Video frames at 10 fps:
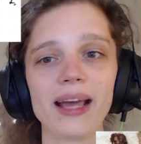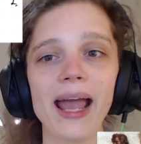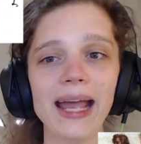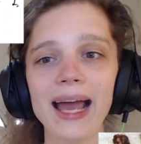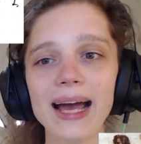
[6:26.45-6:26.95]

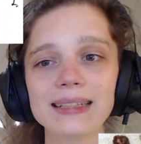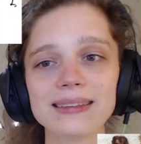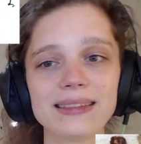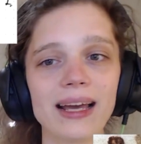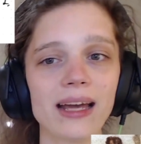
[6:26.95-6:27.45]
A
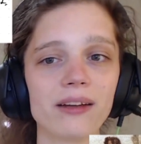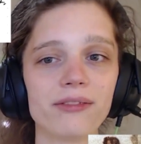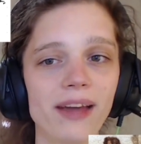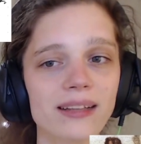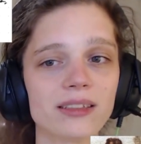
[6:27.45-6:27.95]
hat and a
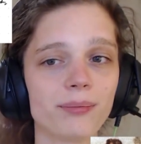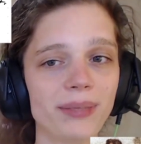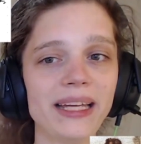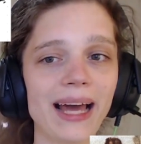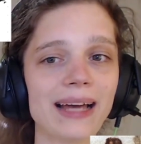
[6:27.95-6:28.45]
vector
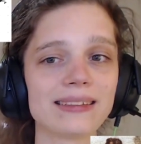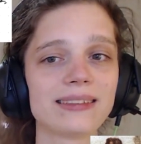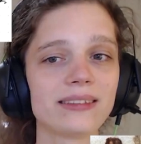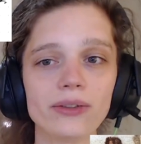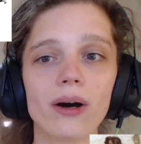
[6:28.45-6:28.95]
B
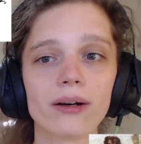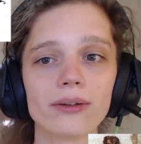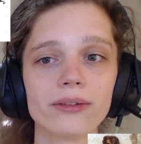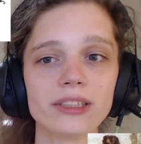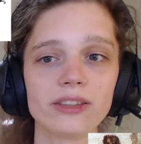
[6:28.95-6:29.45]
hat to our
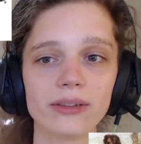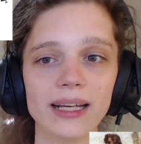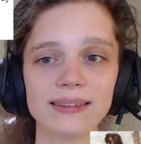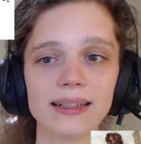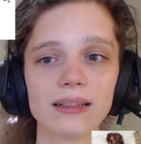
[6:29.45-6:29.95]
original
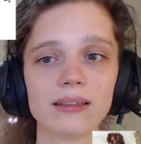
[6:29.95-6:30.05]
data.